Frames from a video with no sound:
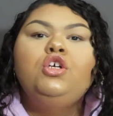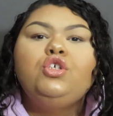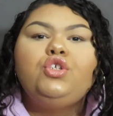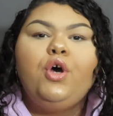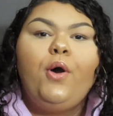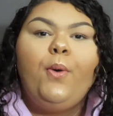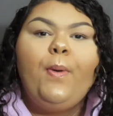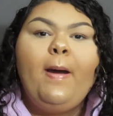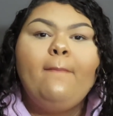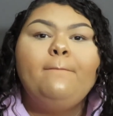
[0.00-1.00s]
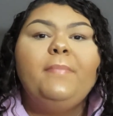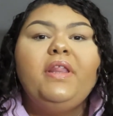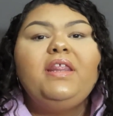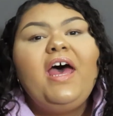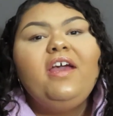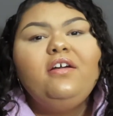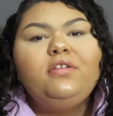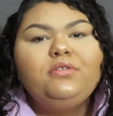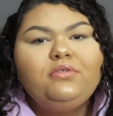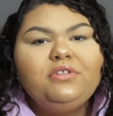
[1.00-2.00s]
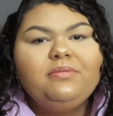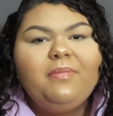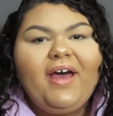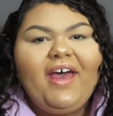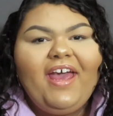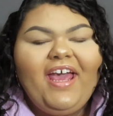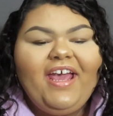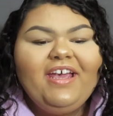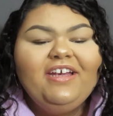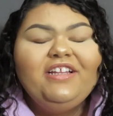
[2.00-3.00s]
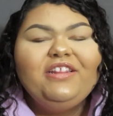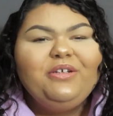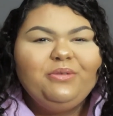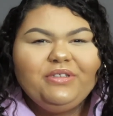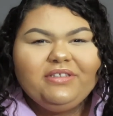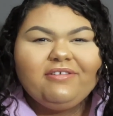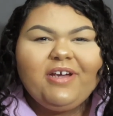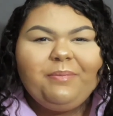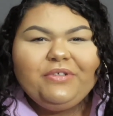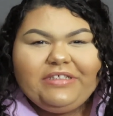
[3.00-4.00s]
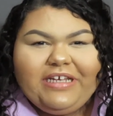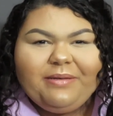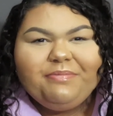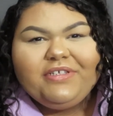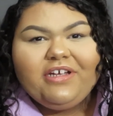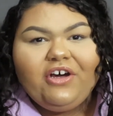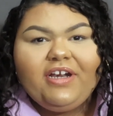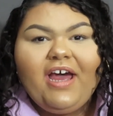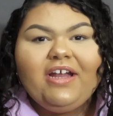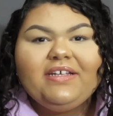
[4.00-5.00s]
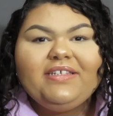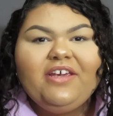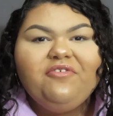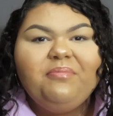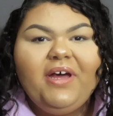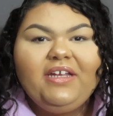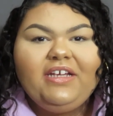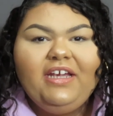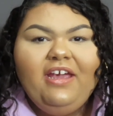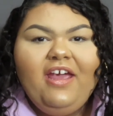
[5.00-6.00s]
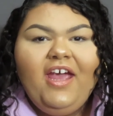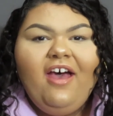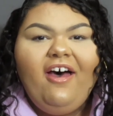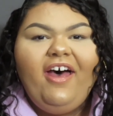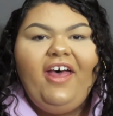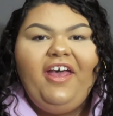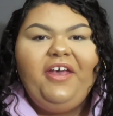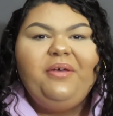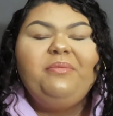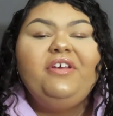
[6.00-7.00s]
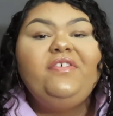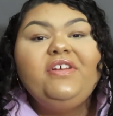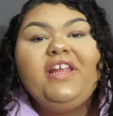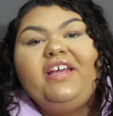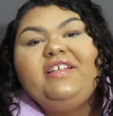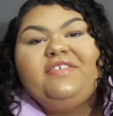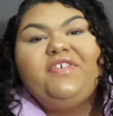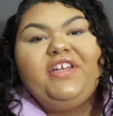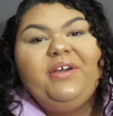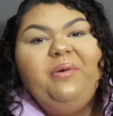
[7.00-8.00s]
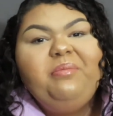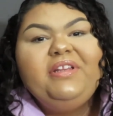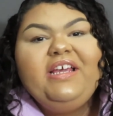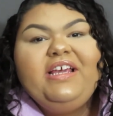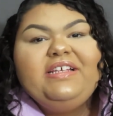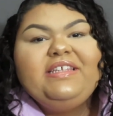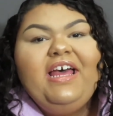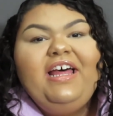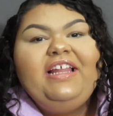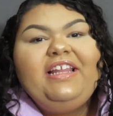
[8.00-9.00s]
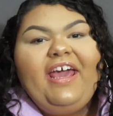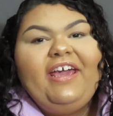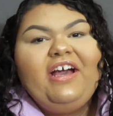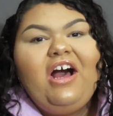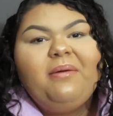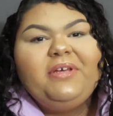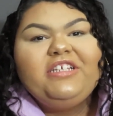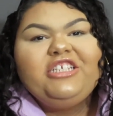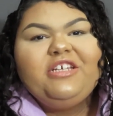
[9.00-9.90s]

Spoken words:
So that includes my little couple tips on how to save money. If you like this video, please like, comment,